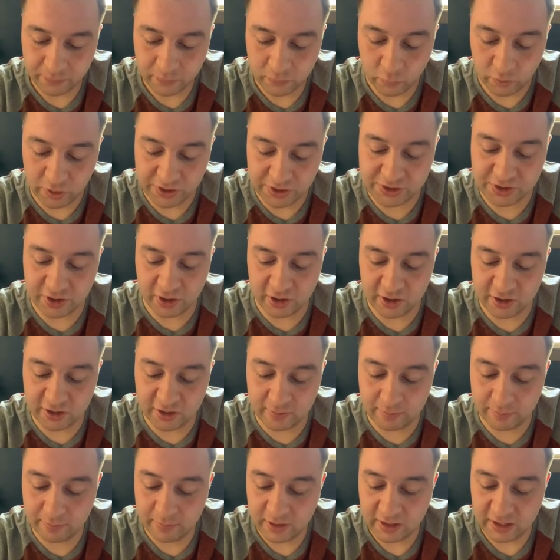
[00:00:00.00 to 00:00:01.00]
When he saw
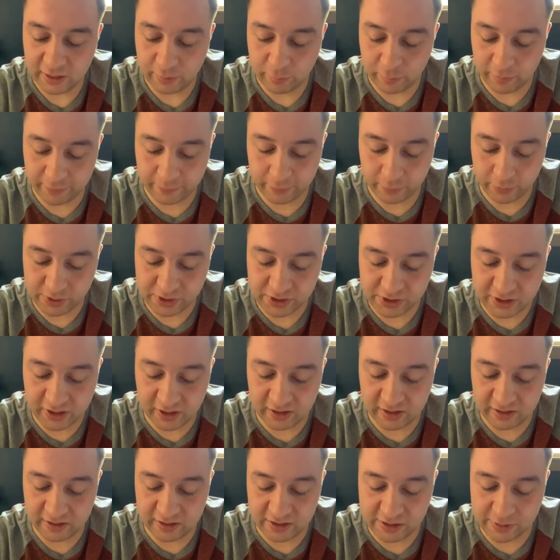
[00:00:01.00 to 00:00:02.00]
them, he went for his
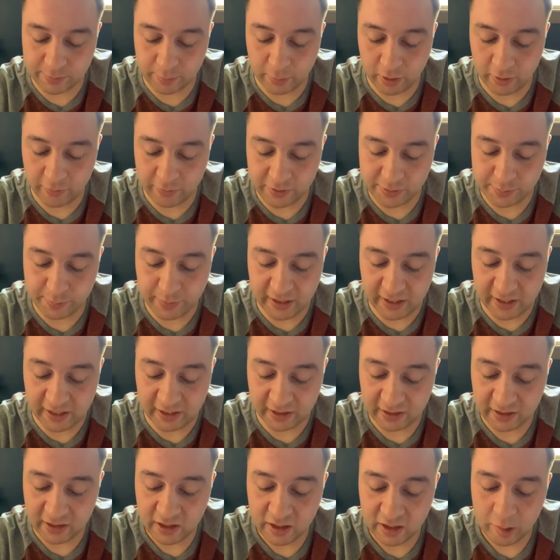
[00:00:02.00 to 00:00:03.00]
gun at the small of his back.
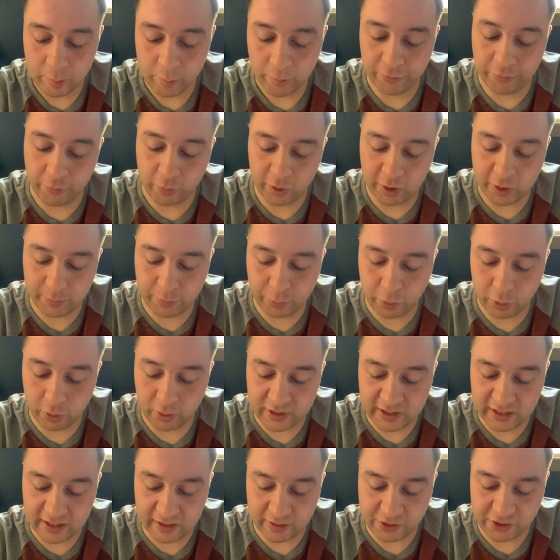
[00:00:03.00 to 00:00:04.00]
Before he could pull
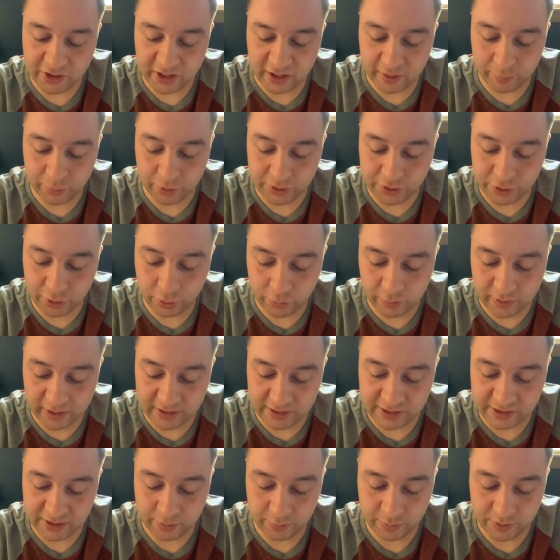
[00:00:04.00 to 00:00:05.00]
it out, Johnny put 2
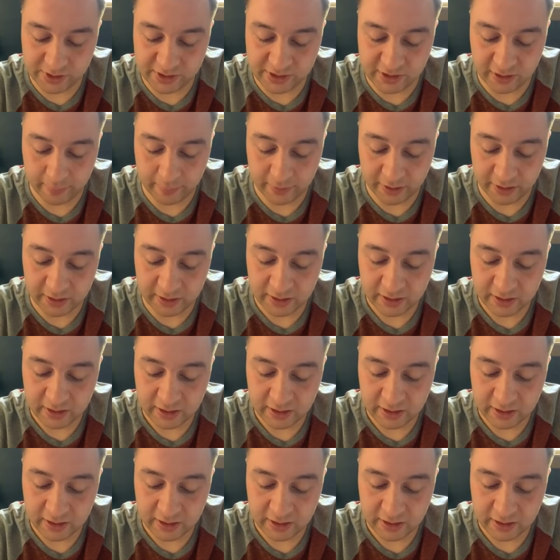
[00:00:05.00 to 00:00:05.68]
rounds into his stomach.